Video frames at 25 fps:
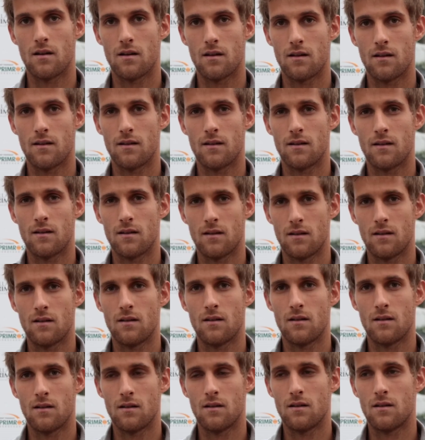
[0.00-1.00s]

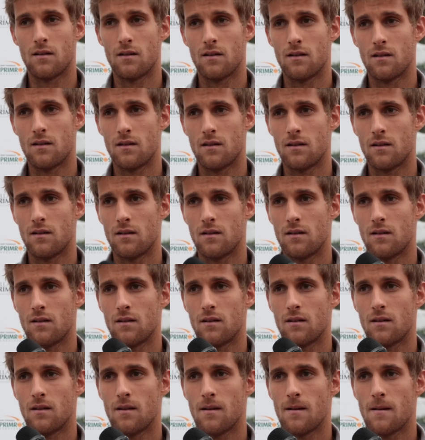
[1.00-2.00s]

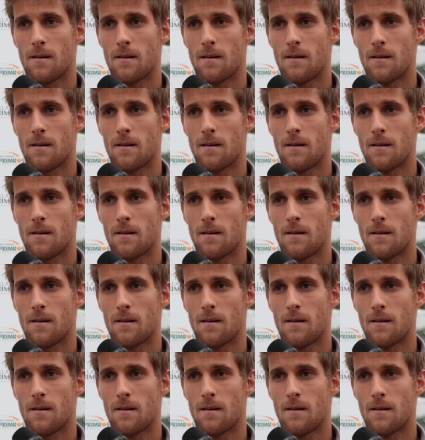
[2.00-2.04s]
(silence)